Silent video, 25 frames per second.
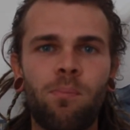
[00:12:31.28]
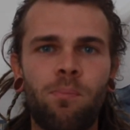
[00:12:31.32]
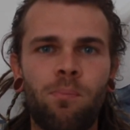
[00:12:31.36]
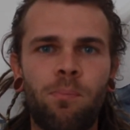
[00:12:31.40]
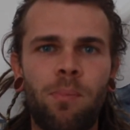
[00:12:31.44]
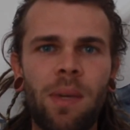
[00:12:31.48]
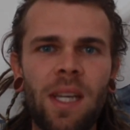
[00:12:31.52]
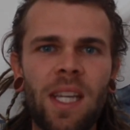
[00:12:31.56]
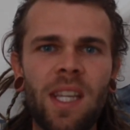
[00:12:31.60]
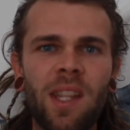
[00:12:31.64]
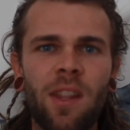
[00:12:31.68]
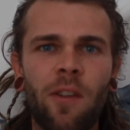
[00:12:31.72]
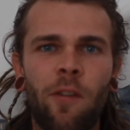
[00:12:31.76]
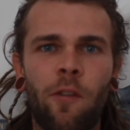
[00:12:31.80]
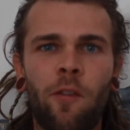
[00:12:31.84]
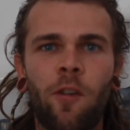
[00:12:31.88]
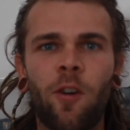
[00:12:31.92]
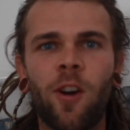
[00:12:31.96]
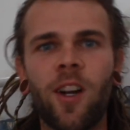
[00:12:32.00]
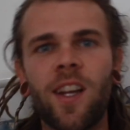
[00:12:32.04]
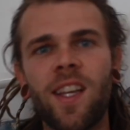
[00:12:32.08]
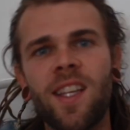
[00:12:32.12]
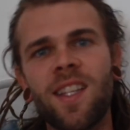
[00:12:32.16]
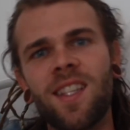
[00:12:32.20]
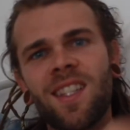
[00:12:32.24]
beat the
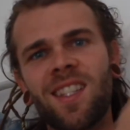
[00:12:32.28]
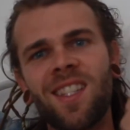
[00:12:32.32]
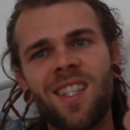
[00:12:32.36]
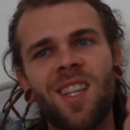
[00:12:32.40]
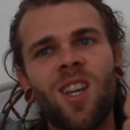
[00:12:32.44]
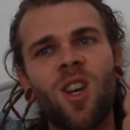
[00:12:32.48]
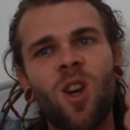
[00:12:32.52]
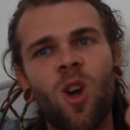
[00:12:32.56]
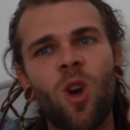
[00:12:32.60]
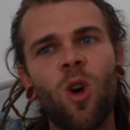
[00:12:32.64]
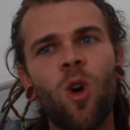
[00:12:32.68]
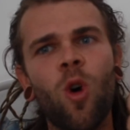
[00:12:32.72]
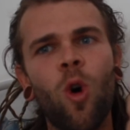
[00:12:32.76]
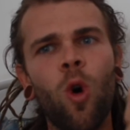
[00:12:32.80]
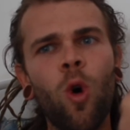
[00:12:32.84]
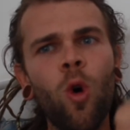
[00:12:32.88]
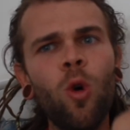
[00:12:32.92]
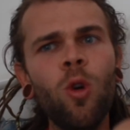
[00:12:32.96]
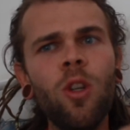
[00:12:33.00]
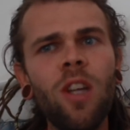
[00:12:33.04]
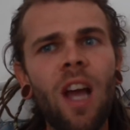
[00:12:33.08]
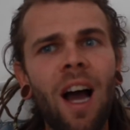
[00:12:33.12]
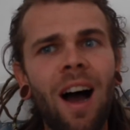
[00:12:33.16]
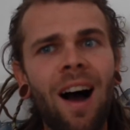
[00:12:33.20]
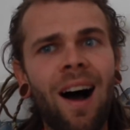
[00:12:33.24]
frizz.
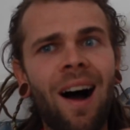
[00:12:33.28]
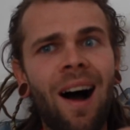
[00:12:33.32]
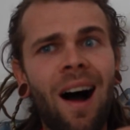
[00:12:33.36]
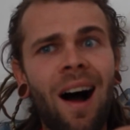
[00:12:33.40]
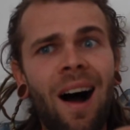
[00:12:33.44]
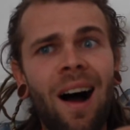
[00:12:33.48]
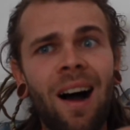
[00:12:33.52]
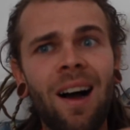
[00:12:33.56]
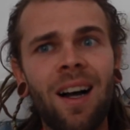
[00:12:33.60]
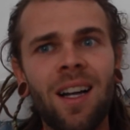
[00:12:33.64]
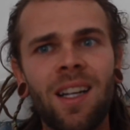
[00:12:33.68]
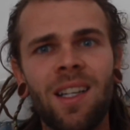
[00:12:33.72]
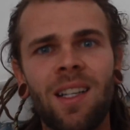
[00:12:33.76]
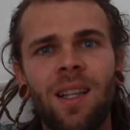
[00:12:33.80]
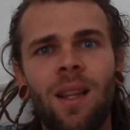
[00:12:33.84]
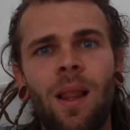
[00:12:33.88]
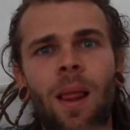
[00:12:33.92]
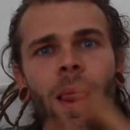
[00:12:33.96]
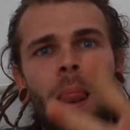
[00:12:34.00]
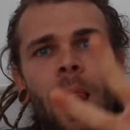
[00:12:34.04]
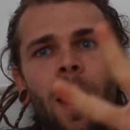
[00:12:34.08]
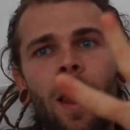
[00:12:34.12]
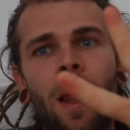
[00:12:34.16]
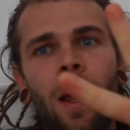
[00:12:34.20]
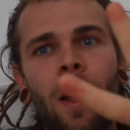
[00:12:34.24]
Hoo-yah!
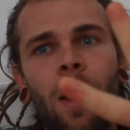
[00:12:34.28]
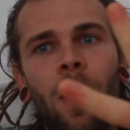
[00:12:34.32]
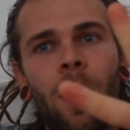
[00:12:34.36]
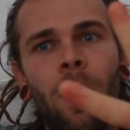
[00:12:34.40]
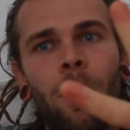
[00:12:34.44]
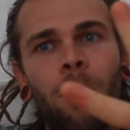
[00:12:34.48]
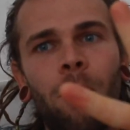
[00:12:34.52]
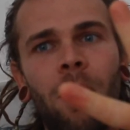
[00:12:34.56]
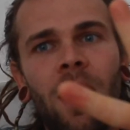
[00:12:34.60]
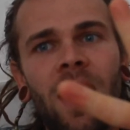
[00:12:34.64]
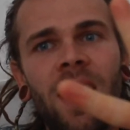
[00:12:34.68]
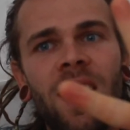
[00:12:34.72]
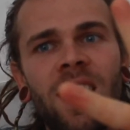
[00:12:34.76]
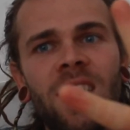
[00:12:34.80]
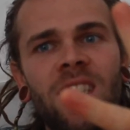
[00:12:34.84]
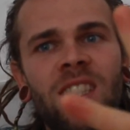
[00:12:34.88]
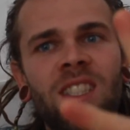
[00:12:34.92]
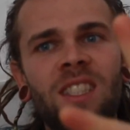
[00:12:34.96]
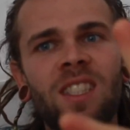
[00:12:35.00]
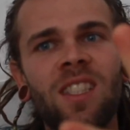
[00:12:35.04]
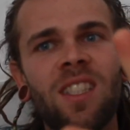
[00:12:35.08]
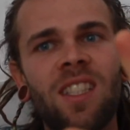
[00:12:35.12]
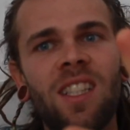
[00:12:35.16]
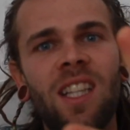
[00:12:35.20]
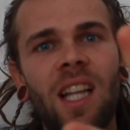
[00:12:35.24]

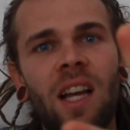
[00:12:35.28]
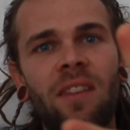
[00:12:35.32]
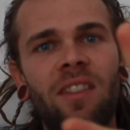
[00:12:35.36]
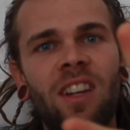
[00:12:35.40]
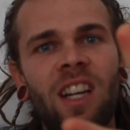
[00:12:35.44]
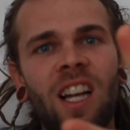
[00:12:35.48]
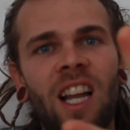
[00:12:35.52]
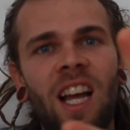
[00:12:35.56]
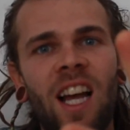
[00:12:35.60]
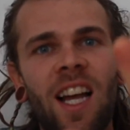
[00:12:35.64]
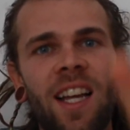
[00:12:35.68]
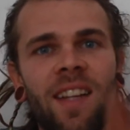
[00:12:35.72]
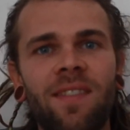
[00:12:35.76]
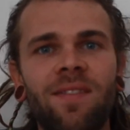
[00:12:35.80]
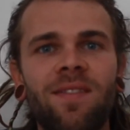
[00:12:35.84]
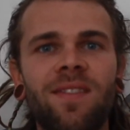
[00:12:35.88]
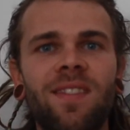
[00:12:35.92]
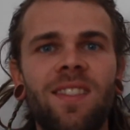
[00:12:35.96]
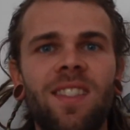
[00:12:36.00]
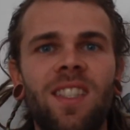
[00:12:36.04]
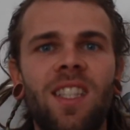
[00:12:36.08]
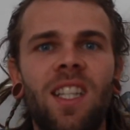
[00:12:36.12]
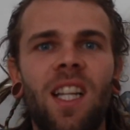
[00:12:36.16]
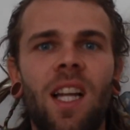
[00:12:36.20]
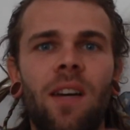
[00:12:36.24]
Peace, love and light.
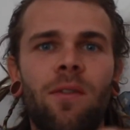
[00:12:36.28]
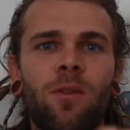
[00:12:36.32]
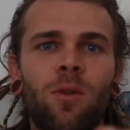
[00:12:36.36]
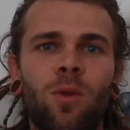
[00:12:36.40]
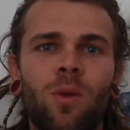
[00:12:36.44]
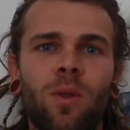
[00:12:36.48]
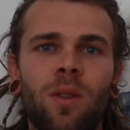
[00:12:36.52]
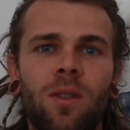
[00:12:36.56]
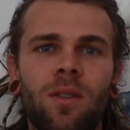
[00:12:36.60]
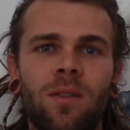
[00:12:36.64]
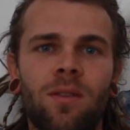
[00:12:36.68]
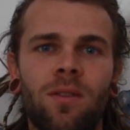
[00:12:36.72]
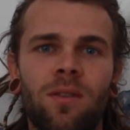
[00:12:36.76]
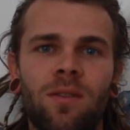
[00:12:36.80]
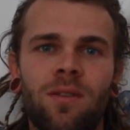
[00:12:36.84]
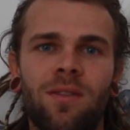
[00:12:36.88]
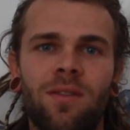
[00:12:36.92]
Love you all.